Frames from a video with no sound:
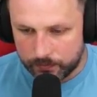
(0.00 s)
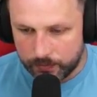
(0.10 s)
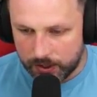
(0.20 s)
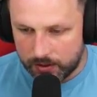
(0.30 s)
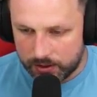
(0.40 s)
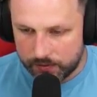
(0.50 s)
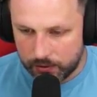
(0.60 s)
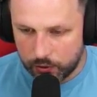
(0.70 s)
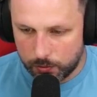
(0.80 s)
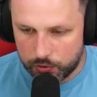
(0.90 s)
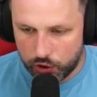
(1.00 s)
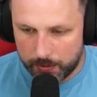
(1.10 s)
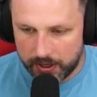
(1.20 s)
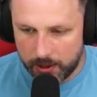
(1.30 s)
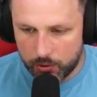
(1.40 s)
Let's have a look up top
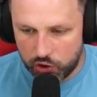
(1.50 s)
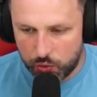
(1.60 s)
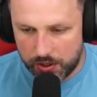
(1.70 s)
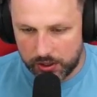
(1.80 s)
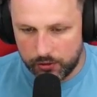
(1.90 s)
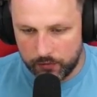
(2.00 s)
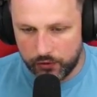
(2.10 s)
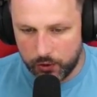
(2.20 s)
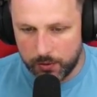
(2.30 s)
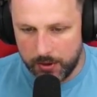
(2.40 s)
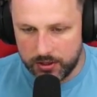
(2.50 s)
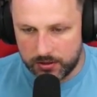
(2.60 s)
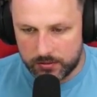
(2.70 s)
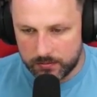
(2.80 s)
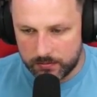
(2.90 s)
again. We'll just quickly run through the middle.
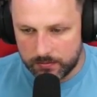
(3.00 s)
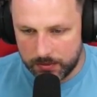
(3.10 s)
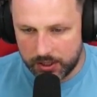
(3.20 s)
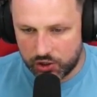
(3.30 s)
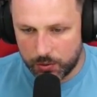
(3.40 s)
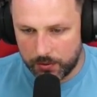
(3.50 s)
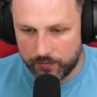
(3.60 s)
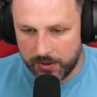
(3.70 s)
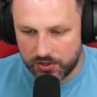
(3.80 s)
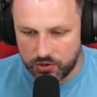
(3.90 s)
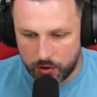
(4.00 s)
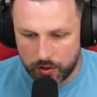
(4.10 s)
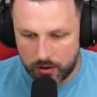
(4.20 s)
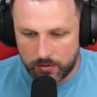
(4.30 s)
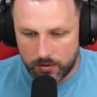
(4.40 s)
Make sure we've missed
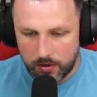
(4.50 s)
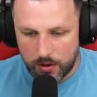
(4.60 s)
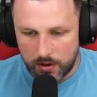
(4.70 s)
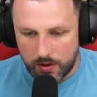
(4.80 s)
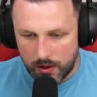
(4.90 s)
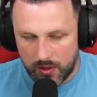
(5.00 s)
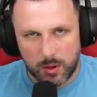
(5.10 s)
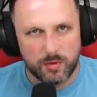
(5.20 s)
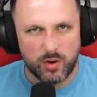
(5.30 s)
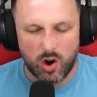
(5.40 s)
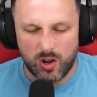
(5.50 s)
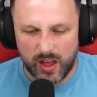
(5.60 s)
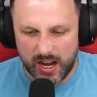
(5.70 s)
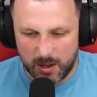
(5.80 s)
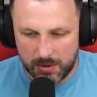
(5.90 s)
nothing. I think we've got all
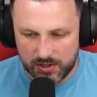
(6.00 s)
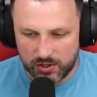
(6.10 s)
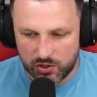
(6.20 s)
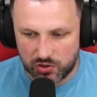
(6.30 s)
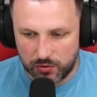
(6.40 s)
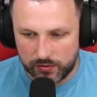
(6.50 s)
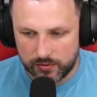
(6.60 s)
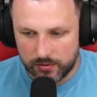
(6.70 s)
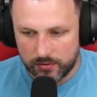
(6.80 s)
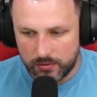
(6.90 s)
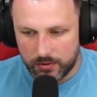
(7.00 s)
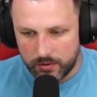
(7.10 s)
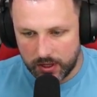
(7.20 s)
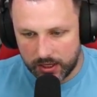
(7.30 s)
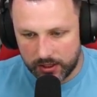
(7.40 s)
the enemies and stuff
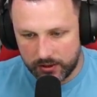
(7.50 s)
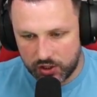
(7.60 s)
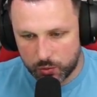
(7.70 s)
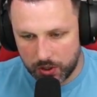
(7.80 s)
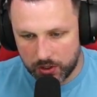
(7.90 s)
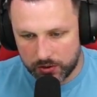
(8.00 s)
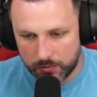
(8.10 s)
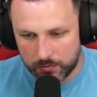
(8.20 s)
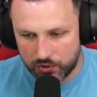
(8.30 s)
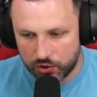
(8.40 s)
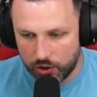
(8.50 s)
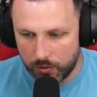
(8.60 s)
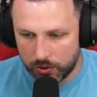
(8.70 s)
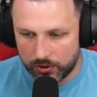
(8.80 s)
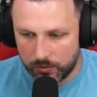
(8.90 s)
that are in this world and sort
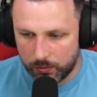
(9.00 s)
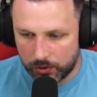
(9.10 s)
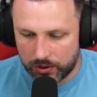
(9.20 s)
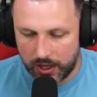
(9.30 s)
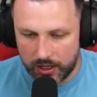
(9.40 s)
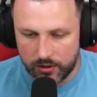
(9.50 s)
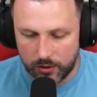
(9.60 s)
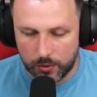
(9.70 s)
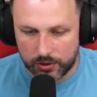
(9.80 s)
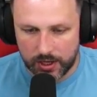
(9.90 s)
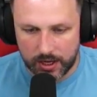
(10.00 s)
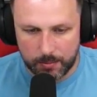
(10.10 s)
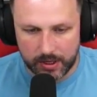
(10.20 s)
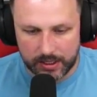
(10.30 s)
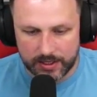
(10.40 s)
of what they do, what their
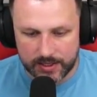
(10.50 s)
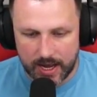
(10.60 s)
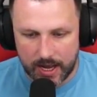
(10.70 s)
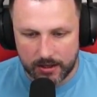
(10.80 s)
abilities are.